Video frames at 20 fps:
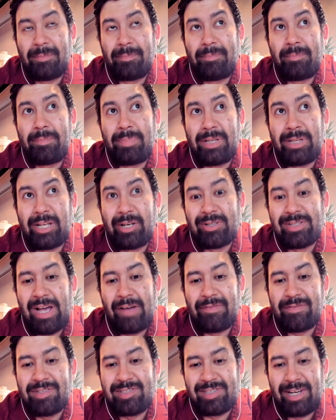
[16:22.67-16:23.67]
players
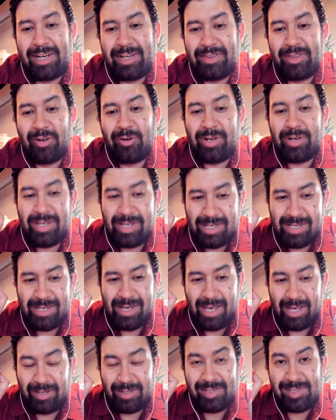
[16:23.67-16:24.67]
have to sign their
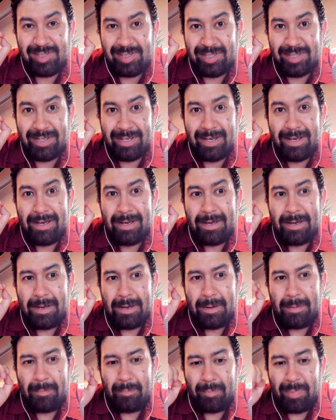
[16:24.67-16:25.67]
ELC
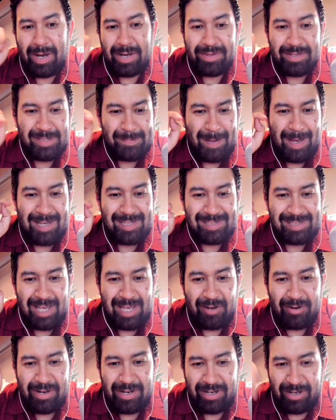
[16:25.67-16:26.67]
by this past
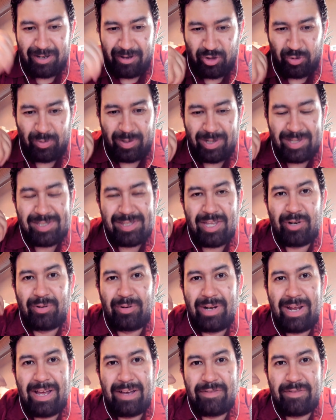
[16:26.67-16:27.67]
Saturday. Otherwise, they
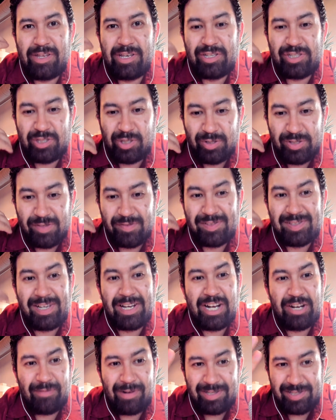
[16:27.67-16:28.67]
don't have the exclusive
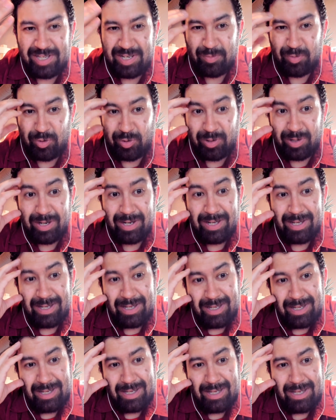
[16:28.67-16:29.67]
signing rights anymore.
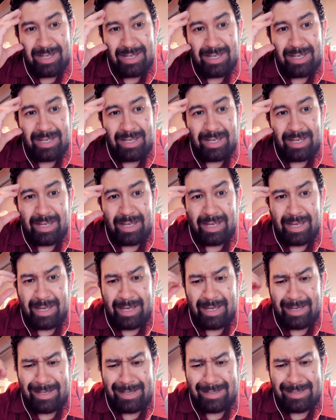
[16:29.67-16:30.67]

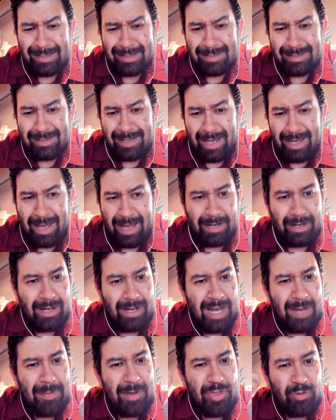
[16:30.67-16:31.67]
And
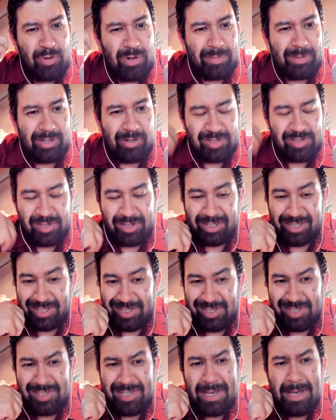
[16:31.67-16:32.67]
Anaheim had three players on the
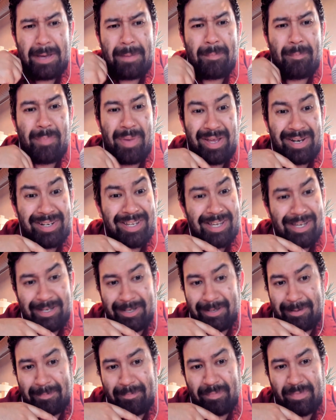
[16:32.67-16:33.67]
list. Ben
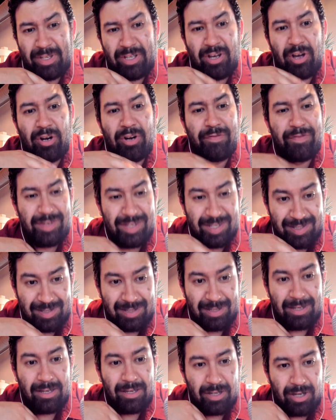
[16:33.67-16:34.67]
King, Connor
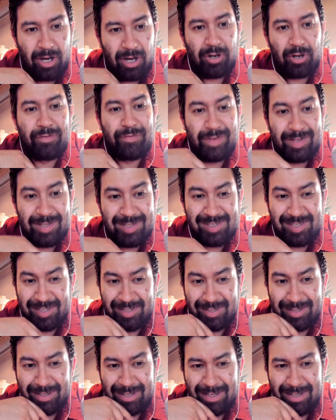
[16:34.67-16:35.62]
Vidsten,